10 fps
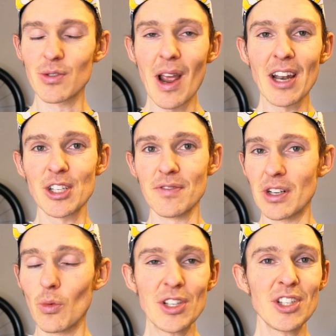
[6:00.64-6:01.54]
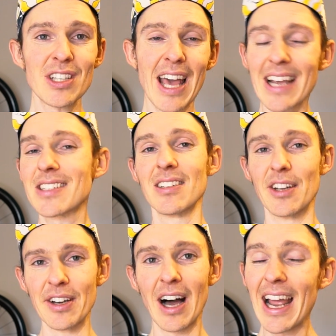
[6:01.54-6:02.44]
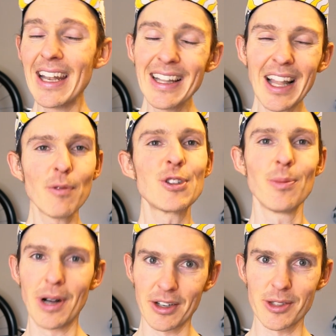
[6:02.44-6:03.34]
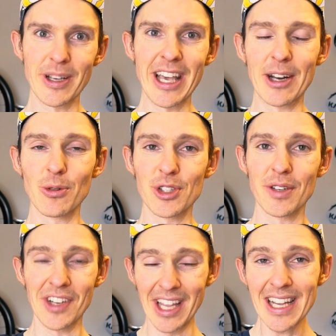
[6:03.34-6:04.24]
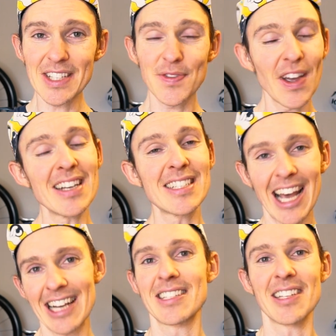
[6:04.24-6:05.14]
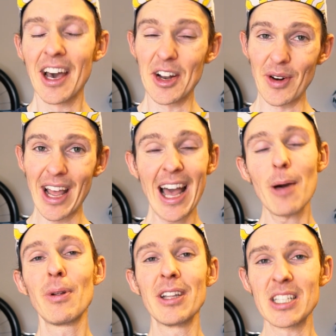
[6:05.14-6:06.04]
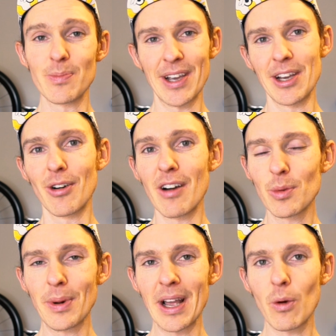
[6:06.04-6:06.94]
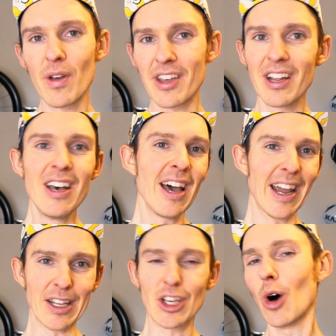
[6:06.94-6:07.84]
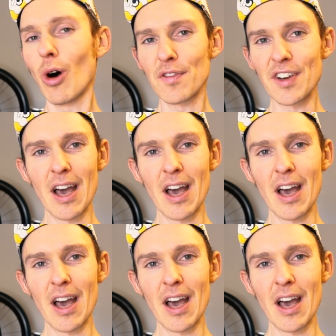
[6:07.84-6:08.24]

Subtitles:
derailleur shifting, which is excellent. I love Shimano's mechanical shifting, it's fantastic, and I would happily spec a gravel bike with it and go off and